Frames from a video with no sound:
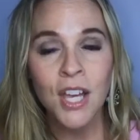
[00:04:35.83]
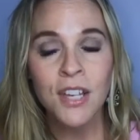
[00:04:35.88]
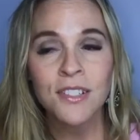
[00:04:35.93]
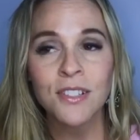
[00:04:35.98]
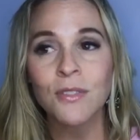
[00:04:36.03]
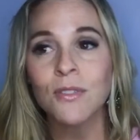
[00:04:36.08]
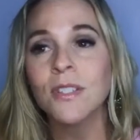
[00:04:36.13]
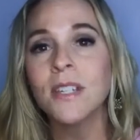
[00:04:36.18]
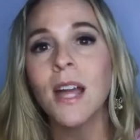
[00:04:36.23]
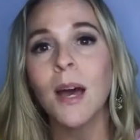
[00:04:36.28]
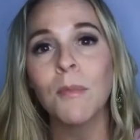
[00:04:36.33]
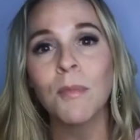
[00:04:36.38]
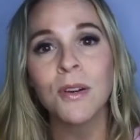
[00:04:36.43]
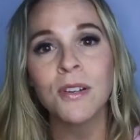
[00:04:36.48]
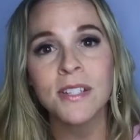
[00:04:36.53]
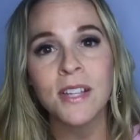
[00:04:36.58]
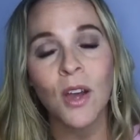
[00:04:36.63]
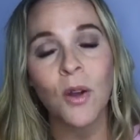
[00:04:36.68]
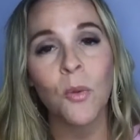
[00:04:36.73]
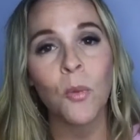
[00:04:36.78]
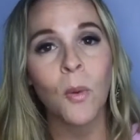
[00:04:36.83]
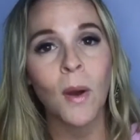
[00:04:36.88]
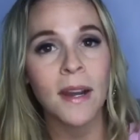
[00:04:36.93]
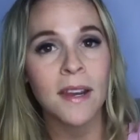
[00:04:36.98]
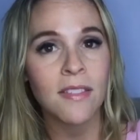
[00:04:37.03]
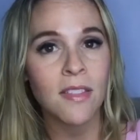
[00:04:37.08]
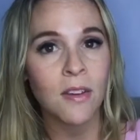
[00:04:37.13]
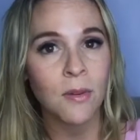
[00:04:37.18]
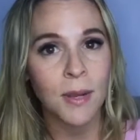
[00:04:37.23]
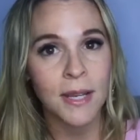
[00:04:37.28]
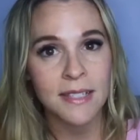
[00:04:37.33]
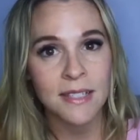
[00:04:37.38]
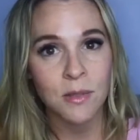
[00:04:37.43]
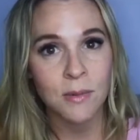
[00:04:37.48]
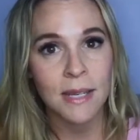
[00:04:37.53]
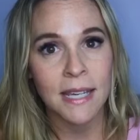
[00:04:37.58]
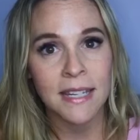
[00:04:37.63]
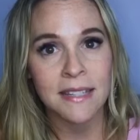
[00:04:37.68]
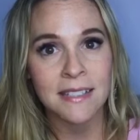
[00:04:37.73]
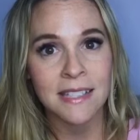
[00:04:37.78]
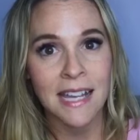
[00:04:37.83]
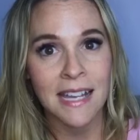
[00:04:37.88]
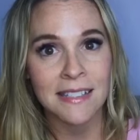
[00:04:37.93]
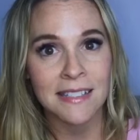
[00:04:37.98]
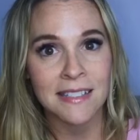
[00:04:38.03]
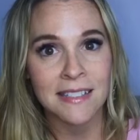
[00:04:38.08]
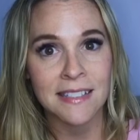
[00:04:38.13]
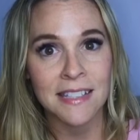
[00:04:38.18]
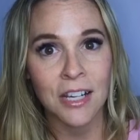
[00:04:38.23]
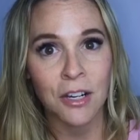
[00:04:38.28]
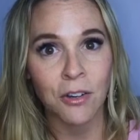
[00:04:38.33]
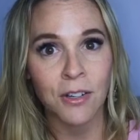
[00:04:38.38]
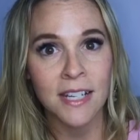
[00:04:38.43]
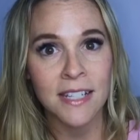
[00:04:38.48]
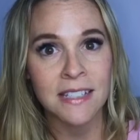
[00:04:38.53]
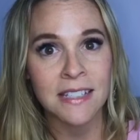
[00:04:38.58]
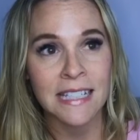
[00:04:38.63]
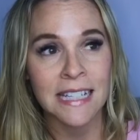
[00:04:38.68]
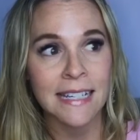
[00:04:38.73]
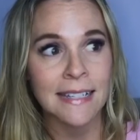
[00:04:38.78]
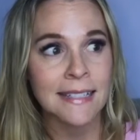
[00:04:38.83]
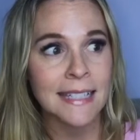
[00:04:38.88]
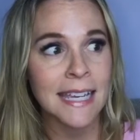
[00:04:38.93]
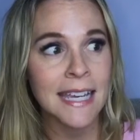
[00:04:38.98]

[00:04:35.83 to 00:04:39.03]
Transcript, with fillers: So numbers are one of the ways that we get signs and synchronicities.